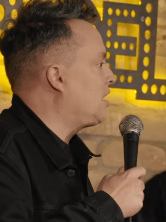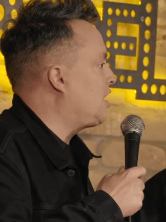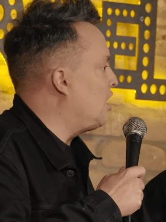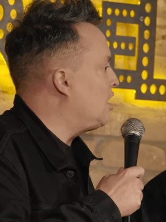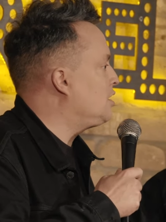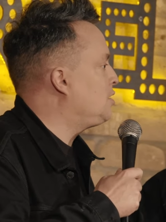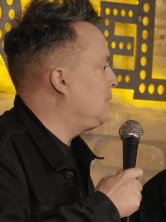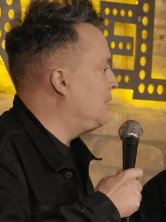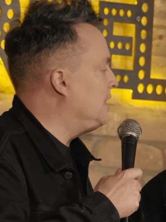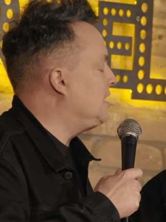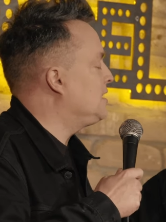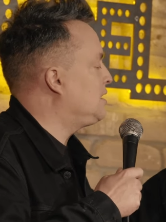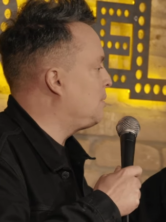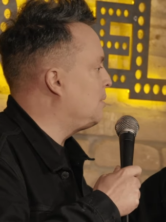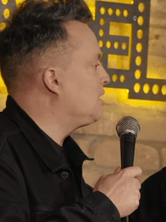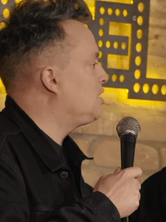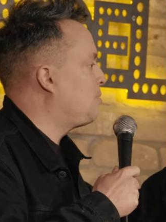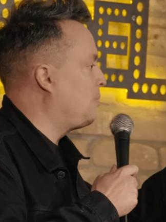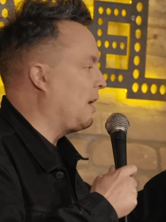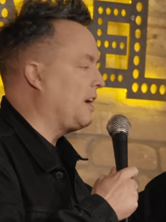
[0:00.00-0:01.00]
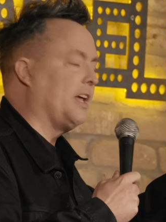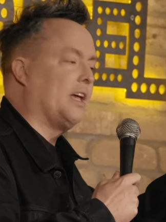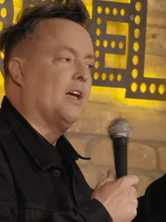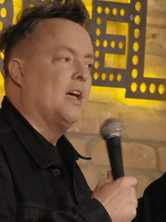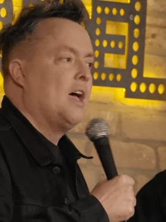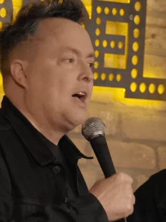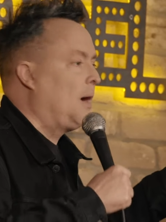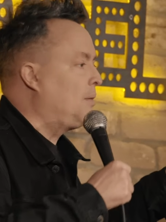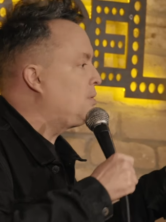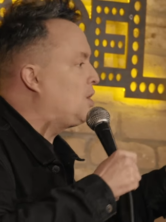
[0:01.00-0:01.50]
cost me this much money,
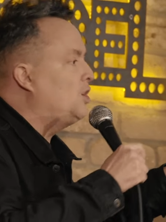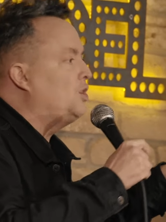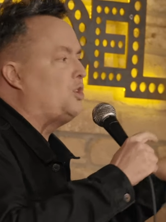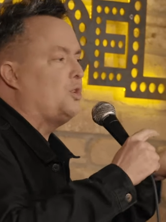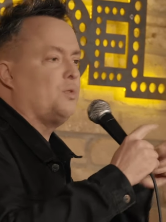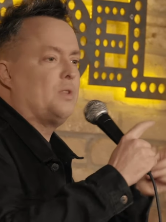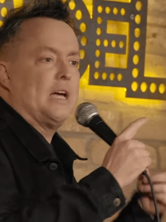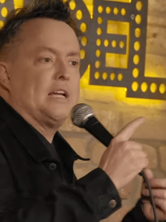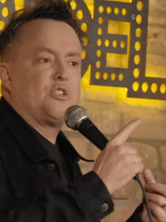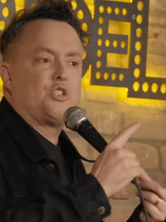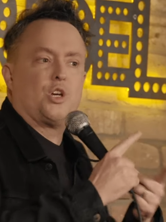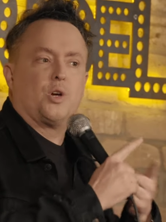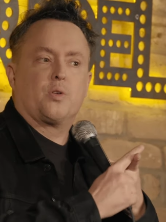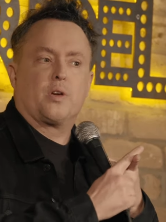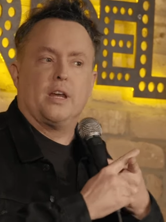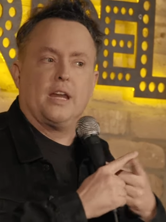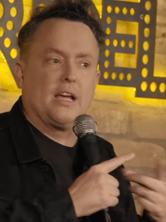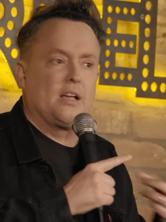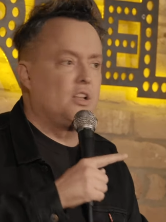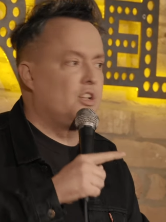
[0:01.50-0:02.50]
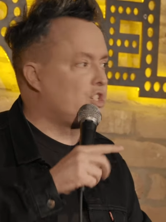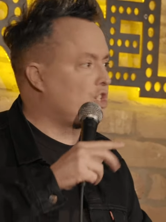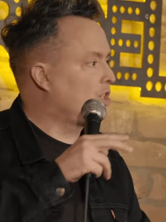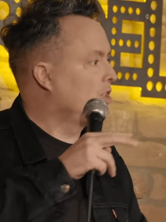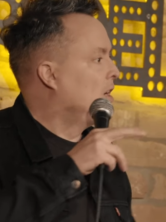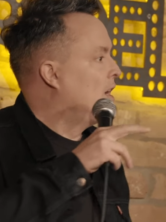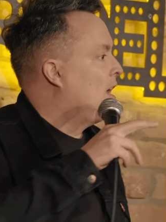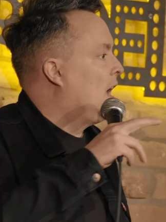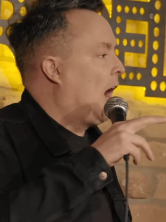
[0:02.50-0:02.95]
I'm gonna do that joke in English.